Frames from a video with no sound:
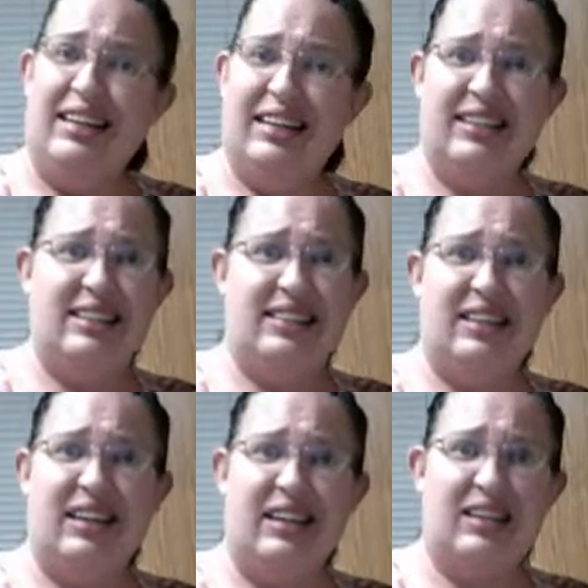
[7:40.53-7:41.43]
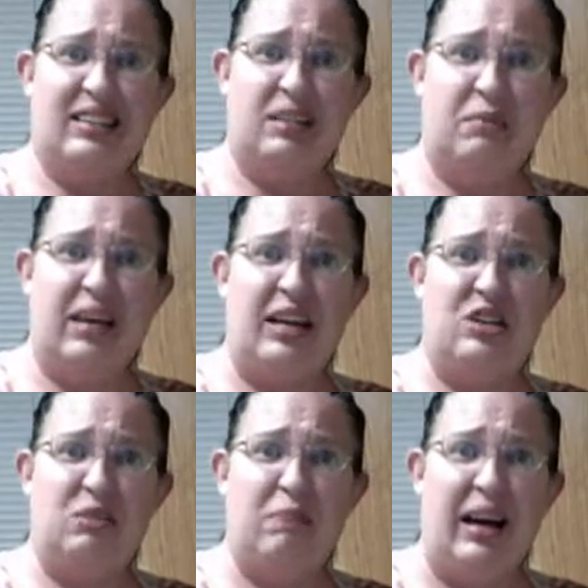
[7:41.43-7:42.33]
this isn't awesome, and I
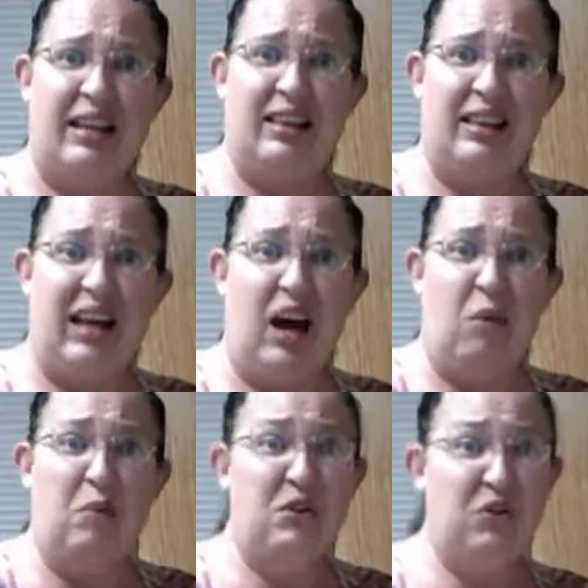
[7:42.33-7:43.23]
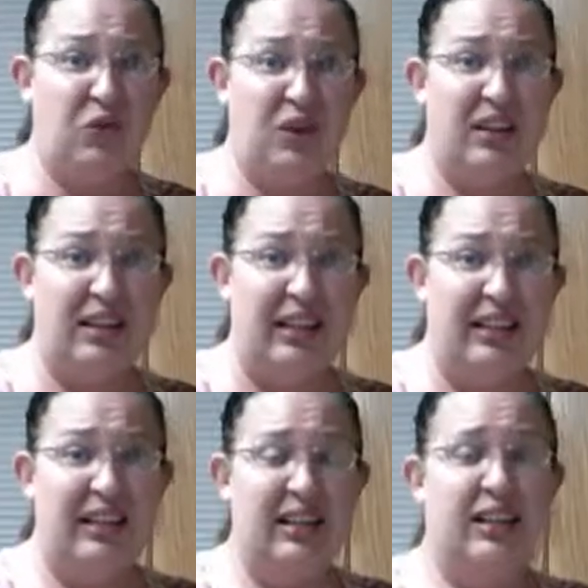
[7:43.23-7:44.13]
just paid how much for it?
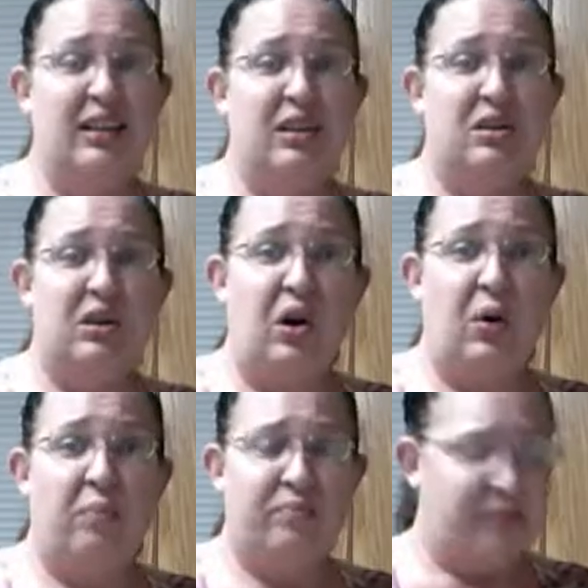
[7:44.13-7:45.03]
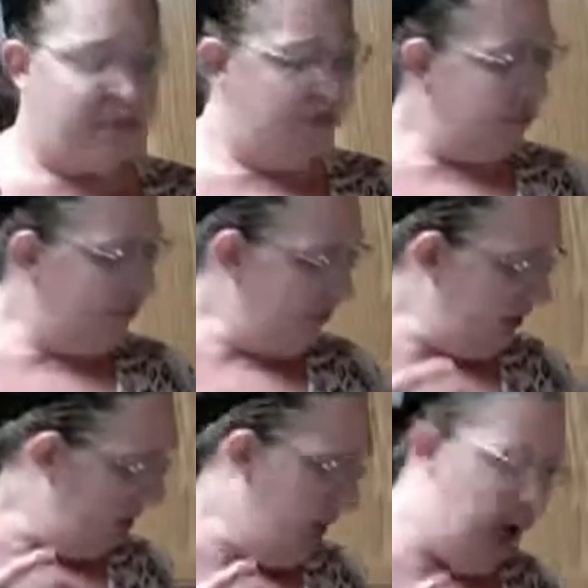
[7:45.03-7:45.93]
So
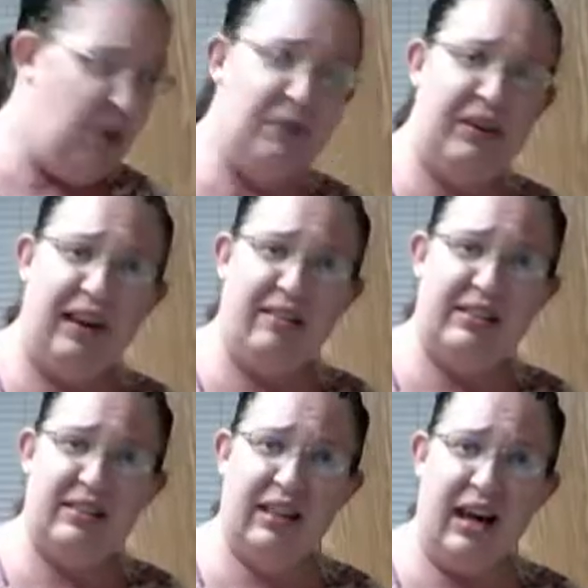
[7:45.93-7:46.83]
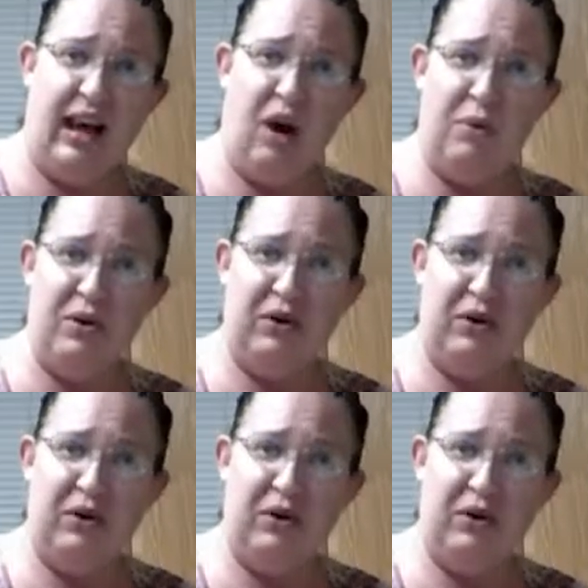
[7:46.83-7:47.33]
I hope you gave this, I hope